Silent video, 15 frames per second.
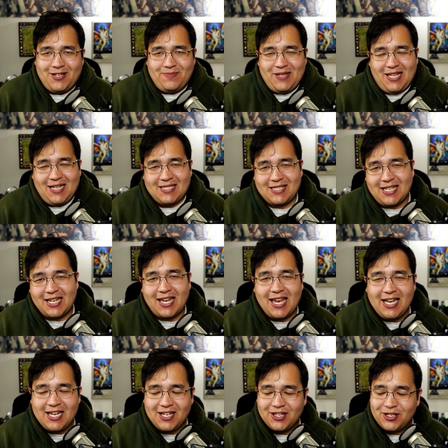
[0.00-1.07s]
but that's like
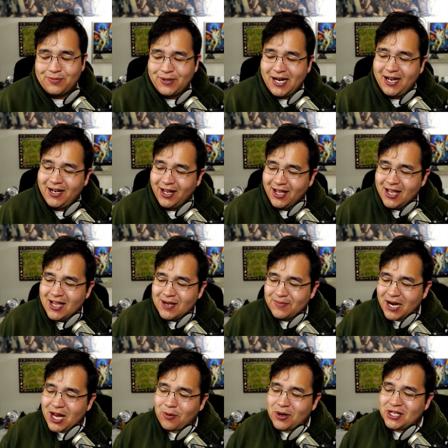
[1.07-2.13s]
any other brand.
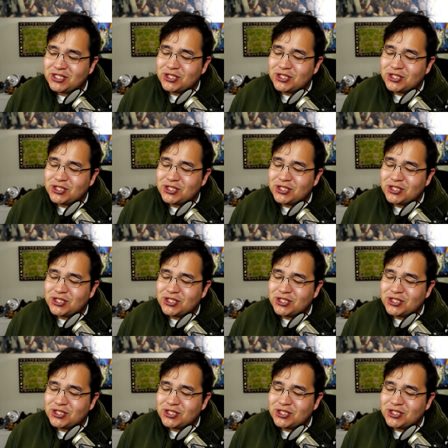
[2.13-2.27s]
But anyway,